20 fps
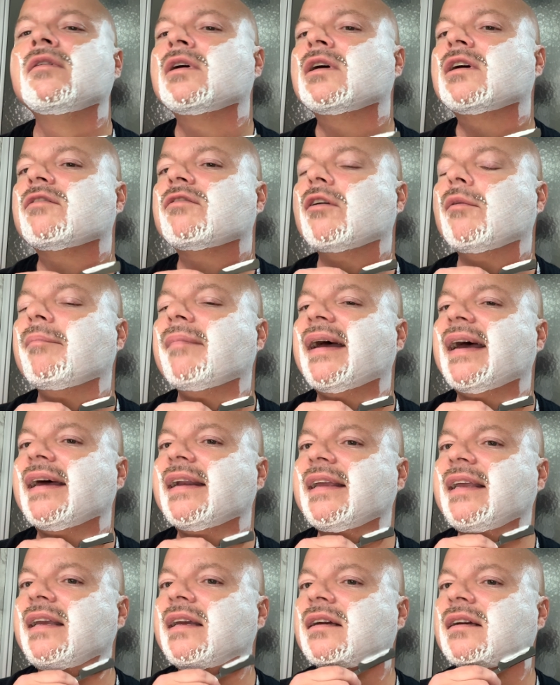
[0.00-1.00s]
from
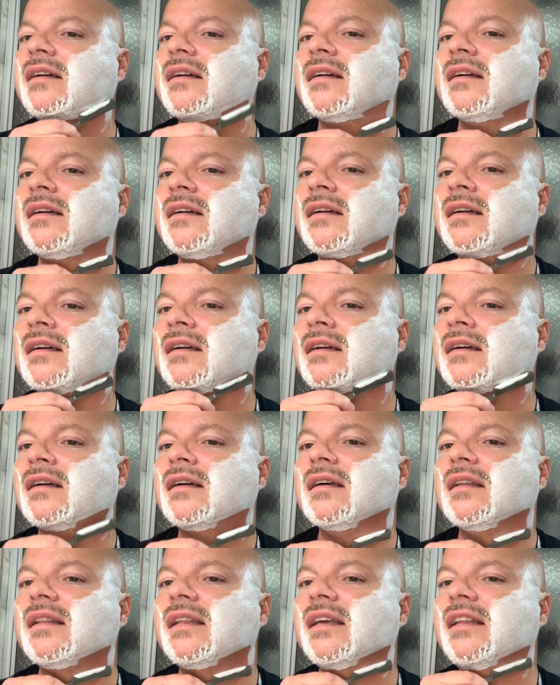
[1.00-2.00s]
Matti,
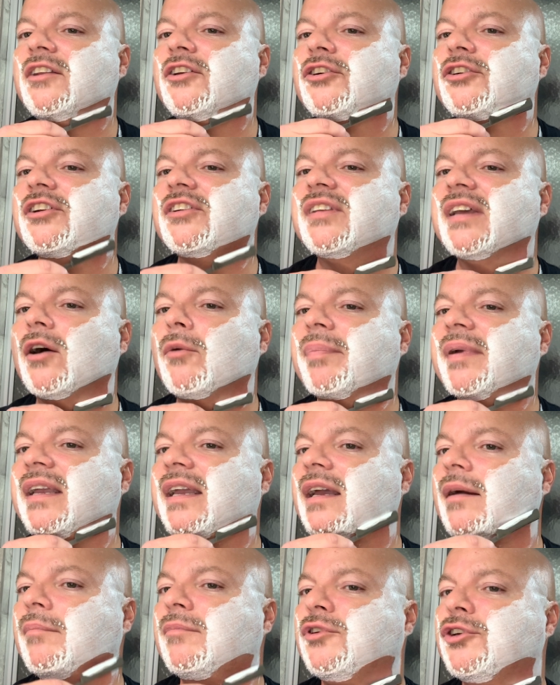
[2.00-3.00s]
then you're just helping
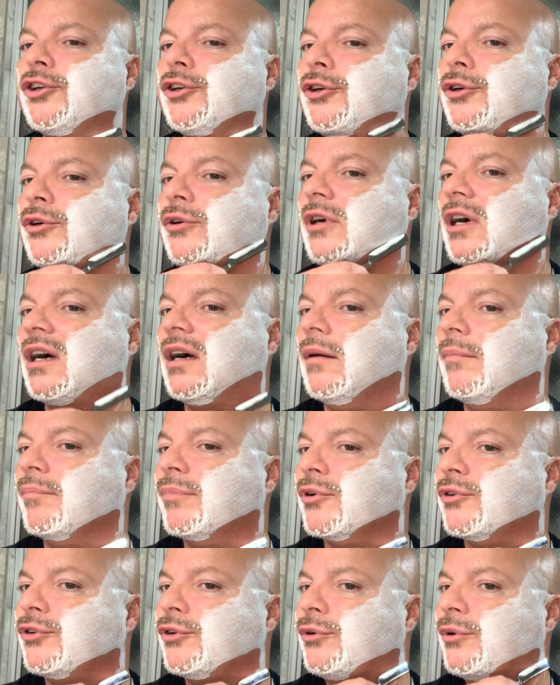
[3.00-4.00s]
him to um,
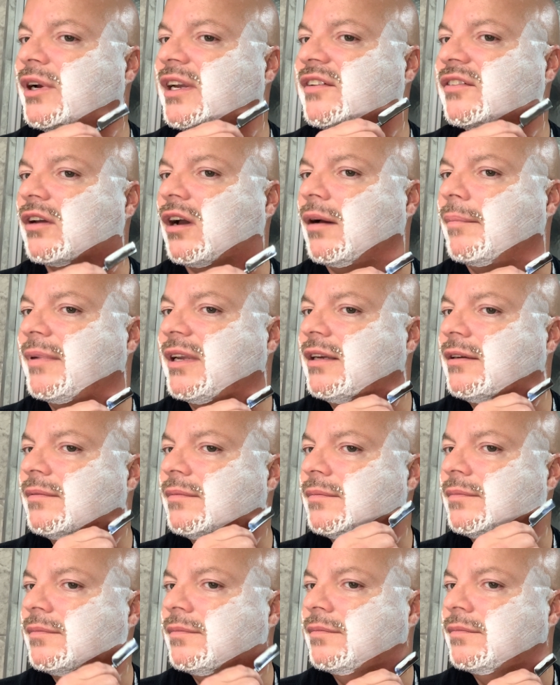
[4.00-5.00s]
pursue his hobby
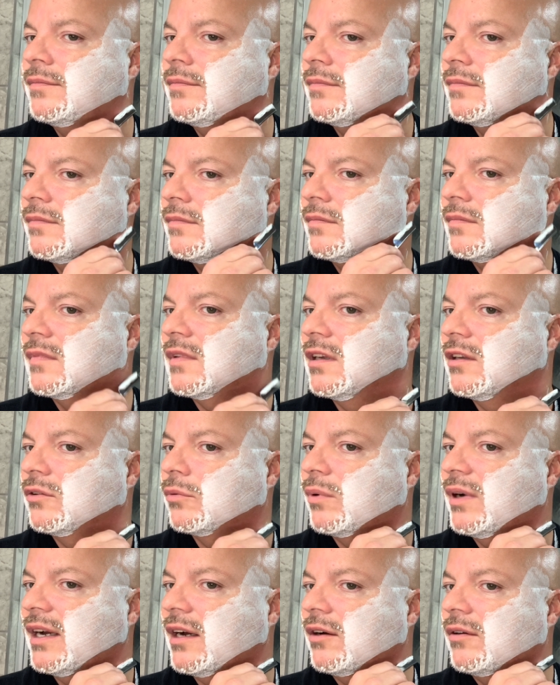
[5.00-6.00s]
as
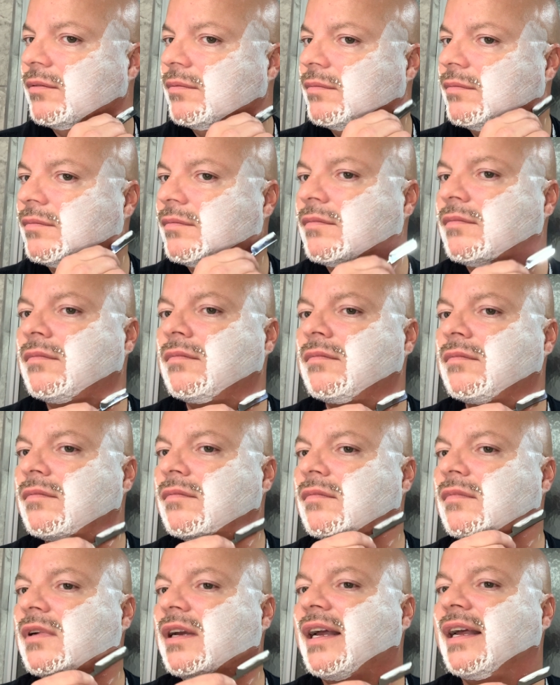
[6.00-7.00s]
well.
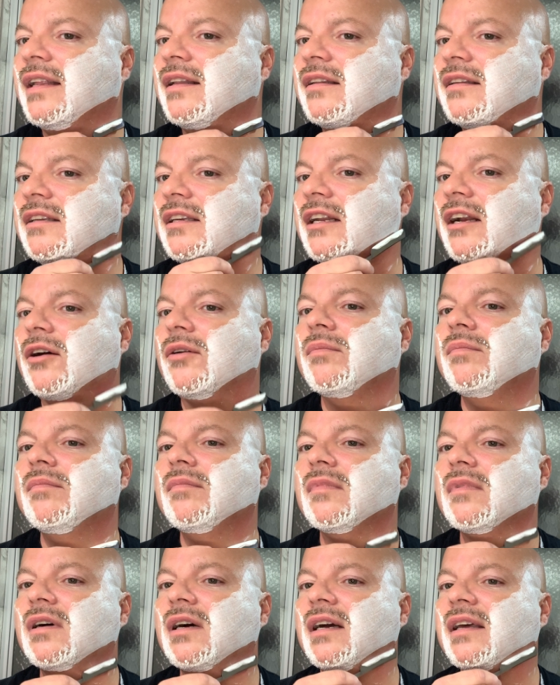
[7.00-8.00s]
And, you know,
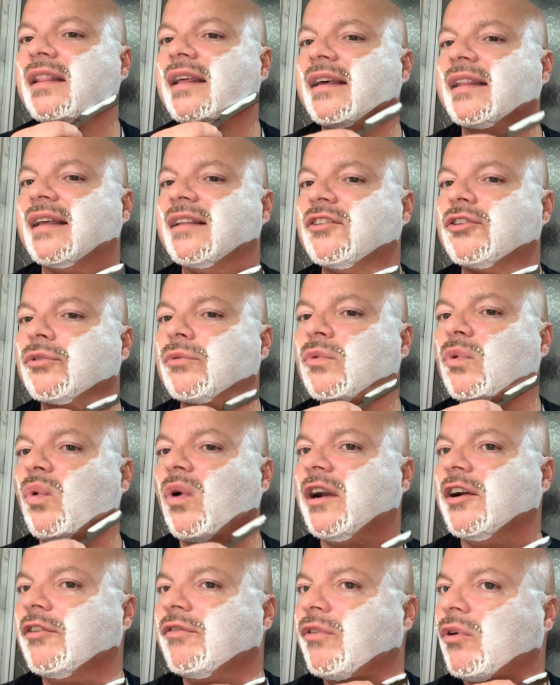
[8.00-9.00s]
I think that's
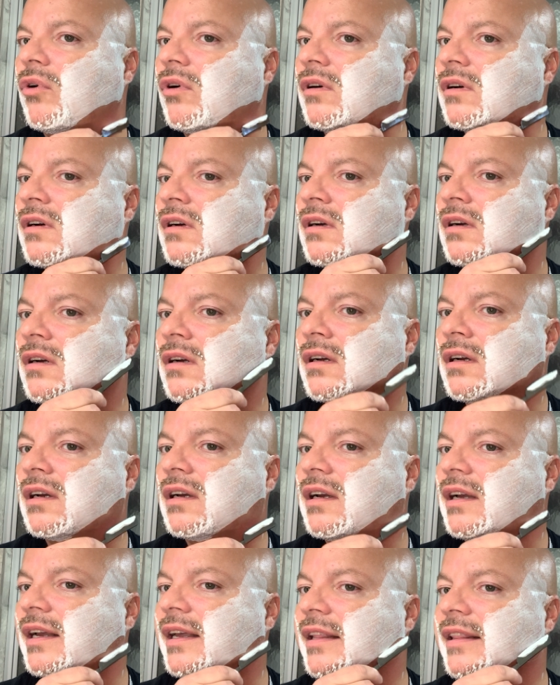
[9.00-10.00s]
wonderful.
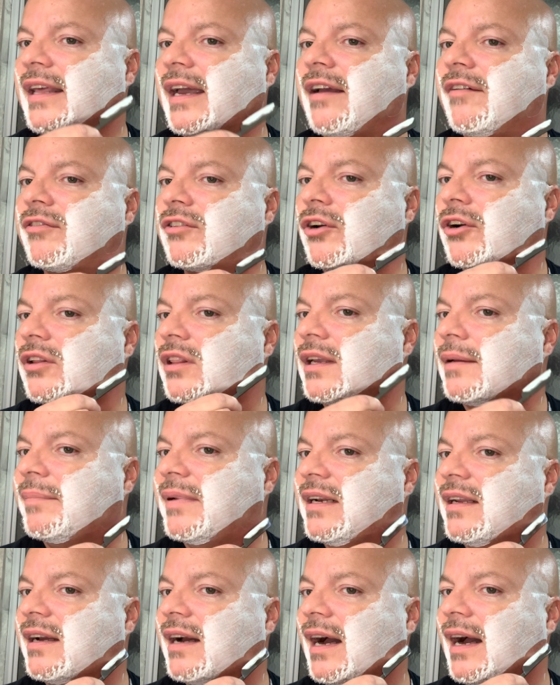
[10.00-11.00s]
And they have certainly
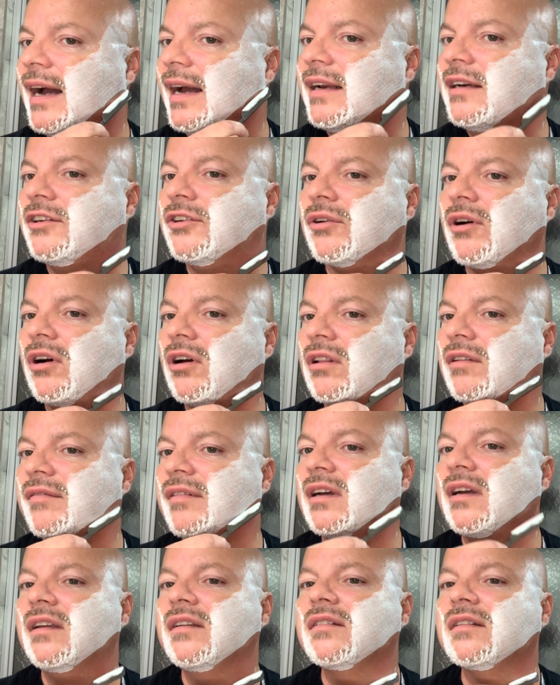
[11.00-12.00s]
been kind to all of
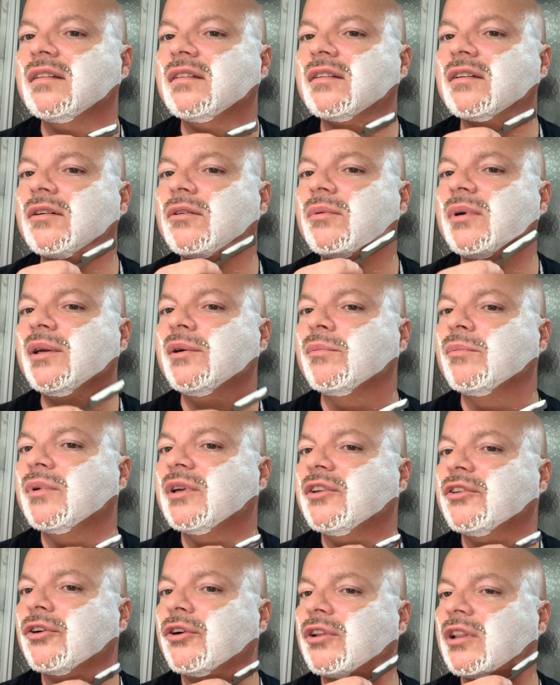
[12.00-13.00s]
us. And so we, we
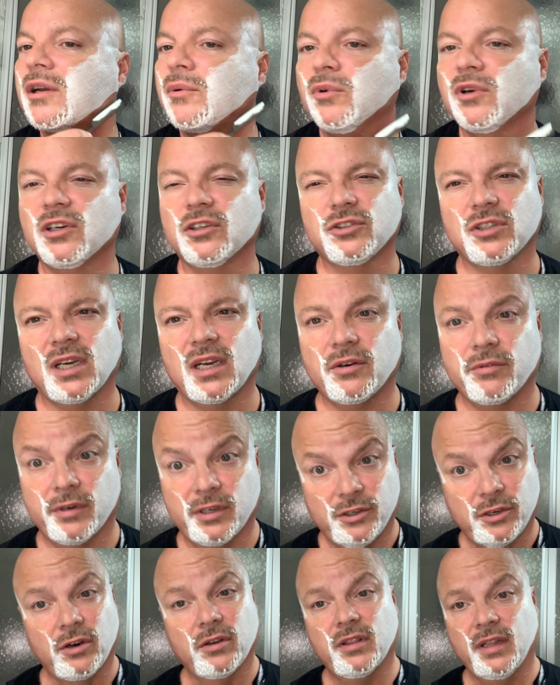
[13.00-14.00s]
certainly want to try to
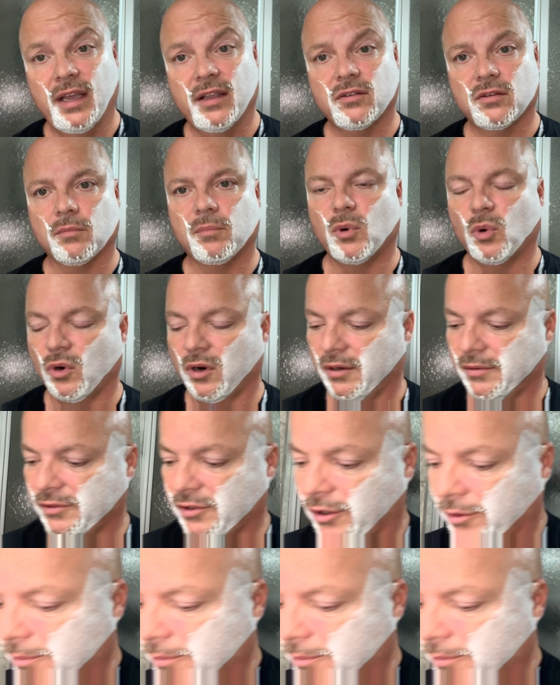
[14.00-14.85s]
return that support. So.